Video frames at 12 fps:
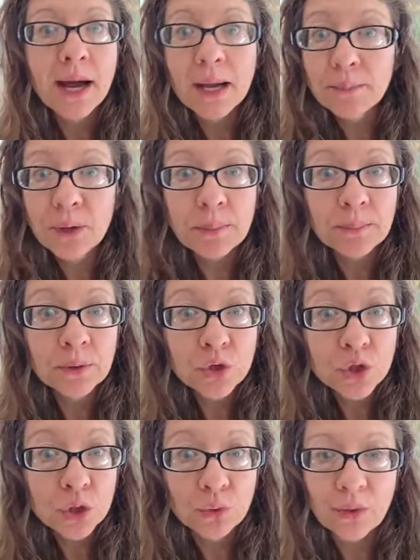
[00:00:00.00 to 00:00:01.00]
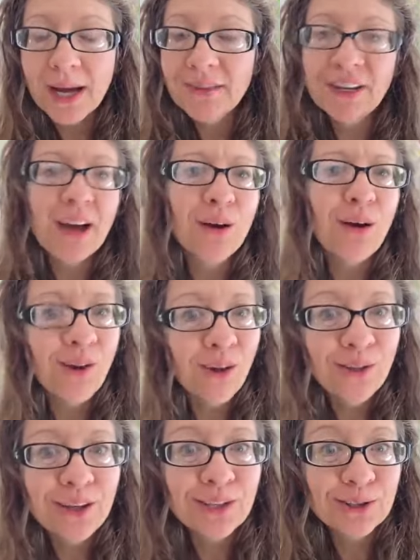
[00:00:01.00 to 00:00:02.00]
I prep 2. I've got
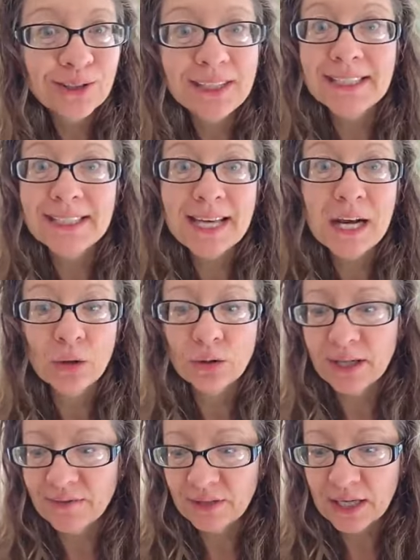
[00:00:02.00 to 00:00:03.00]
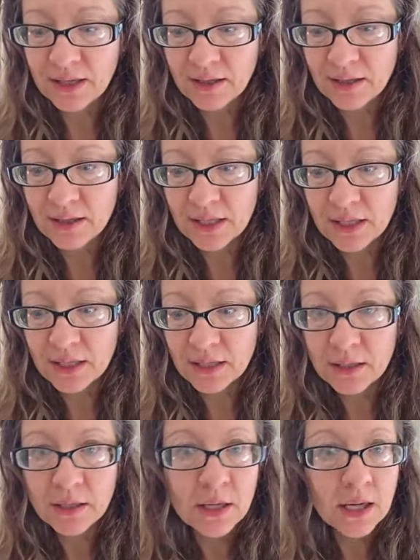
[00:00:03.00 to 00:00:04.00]
all the ingredients out.
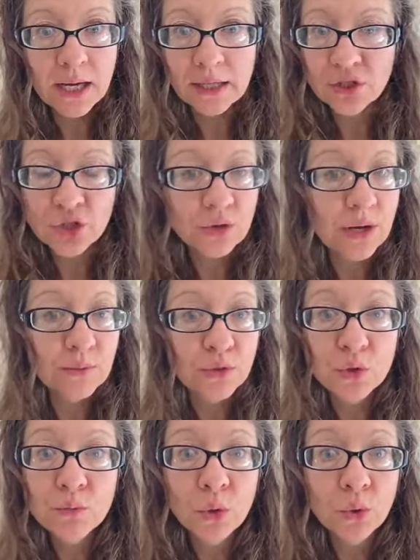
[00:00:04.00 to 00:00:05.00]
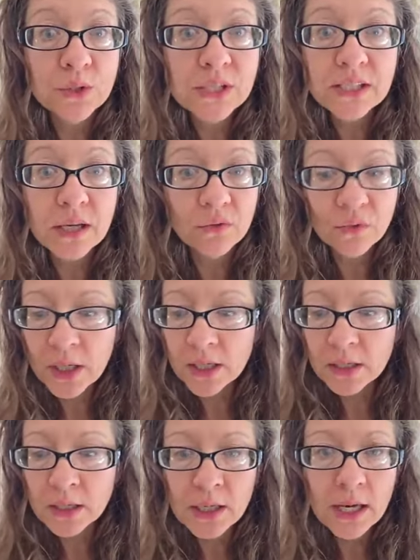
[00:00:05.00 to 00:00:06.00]
I just grabbed 2 bowls instead of
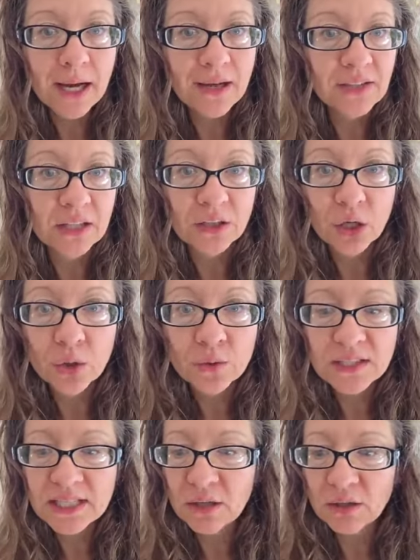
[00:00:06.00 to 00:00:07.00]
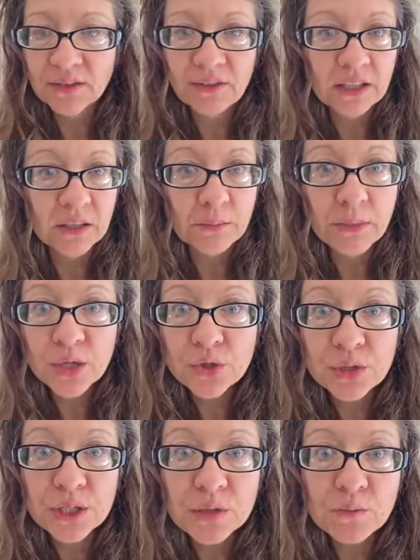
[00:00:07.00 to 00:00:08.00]
1. I've got the oats out. I've got the
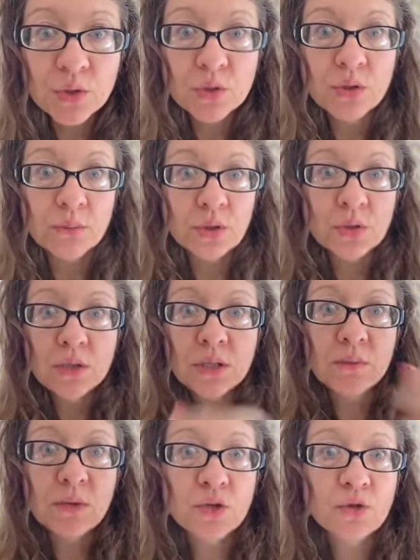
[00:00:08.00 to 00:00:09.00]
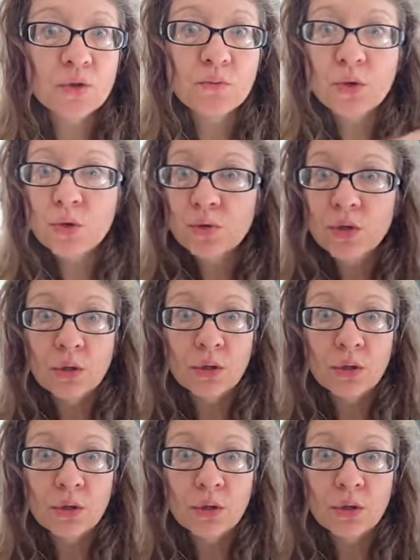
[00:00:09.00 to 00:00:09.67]
measuring spoon, so I'm using the measuring spoon